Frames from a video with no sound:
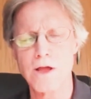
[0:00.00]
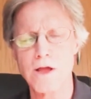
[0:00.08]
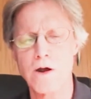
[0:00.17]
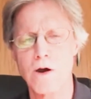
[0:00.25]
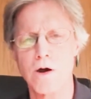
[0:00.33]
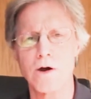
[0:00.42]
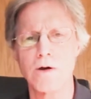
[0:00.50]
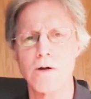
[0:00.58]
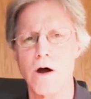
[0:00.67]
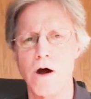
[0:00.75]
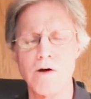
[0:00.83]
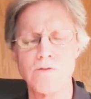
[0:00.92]
They
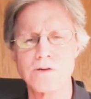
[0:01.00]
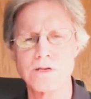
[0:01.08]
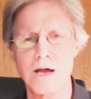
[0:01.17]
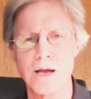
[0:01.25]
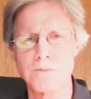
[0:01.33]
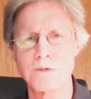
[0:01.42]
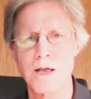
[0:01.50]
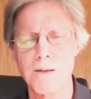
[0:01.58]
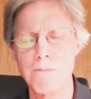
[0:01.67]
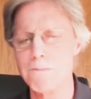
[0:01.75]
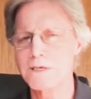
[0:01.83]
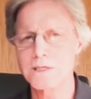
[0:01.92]
are oftentimes
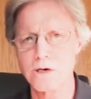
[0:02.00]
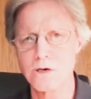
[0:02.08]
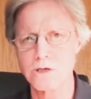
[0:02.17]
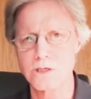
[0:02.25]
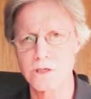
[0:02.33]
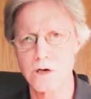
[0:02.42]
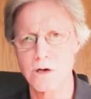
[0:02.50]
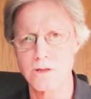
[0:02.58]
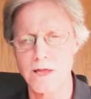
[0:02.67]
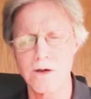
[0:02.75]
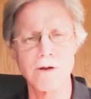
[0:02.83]
misunderstood.